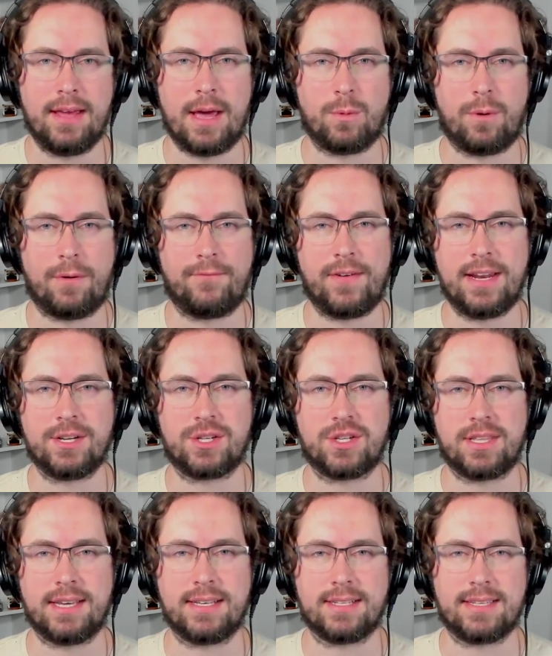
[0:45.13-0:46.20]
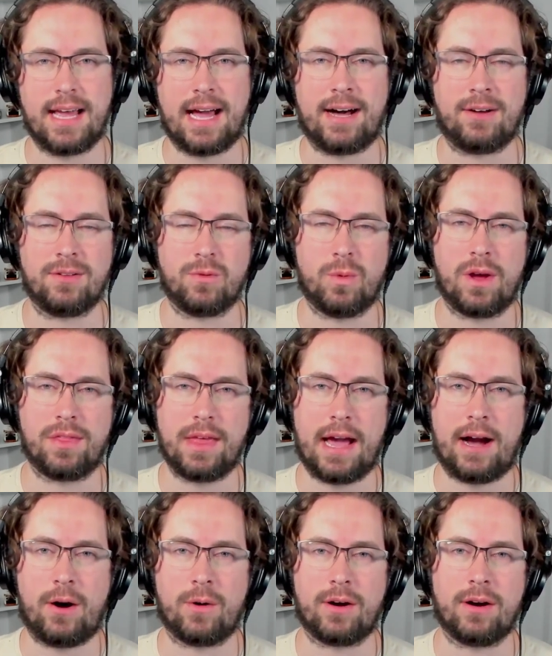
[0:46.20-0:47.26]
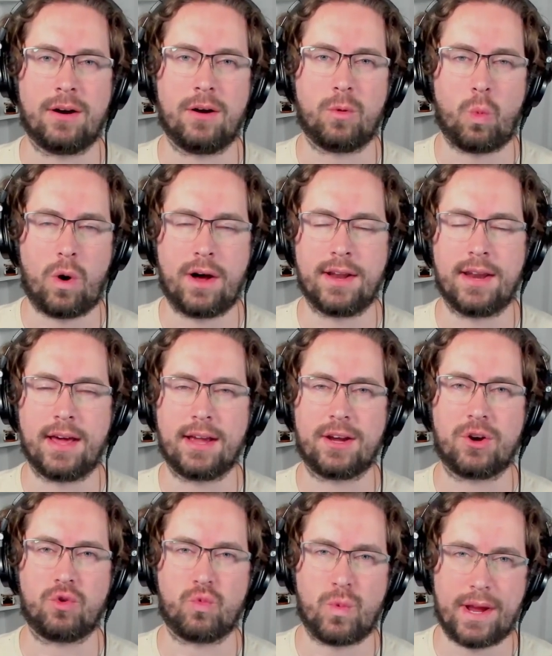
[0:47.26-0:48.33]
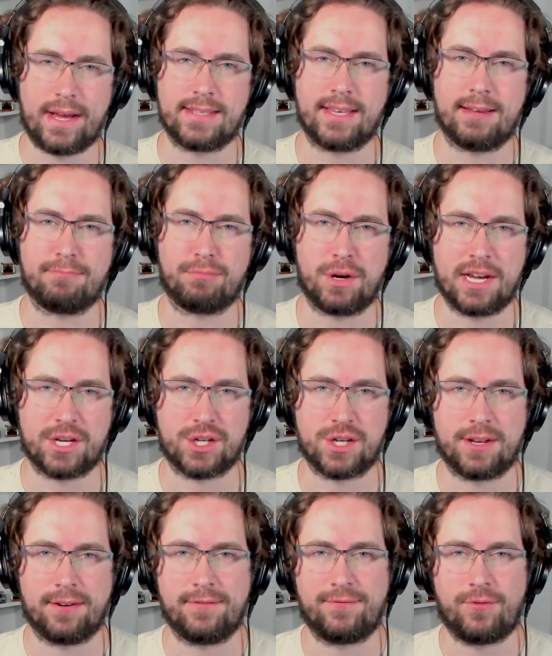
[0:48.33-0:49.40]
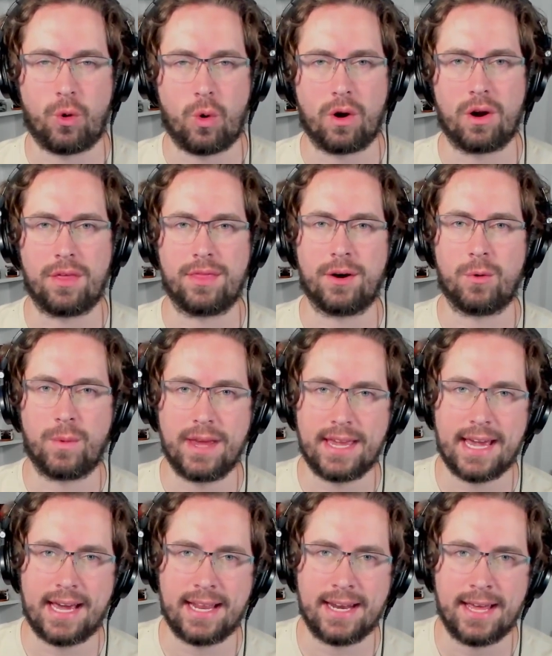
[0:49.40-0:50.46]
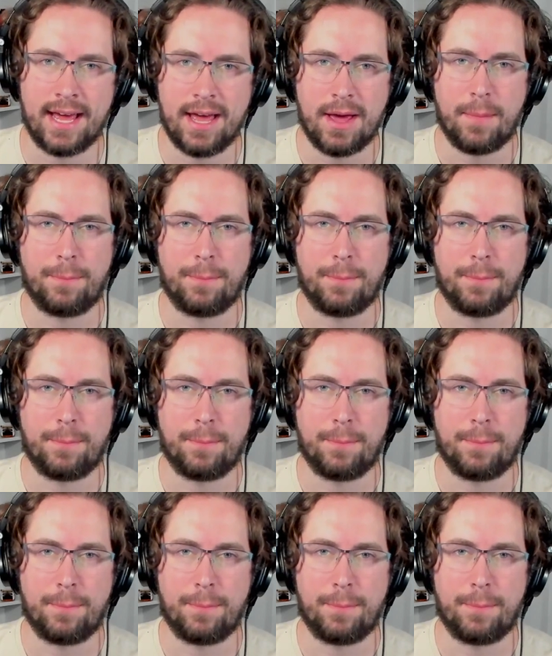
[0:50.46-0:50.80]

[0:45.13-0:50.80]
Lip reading: and we'll finish things out with our one crazy prediction for the weekend.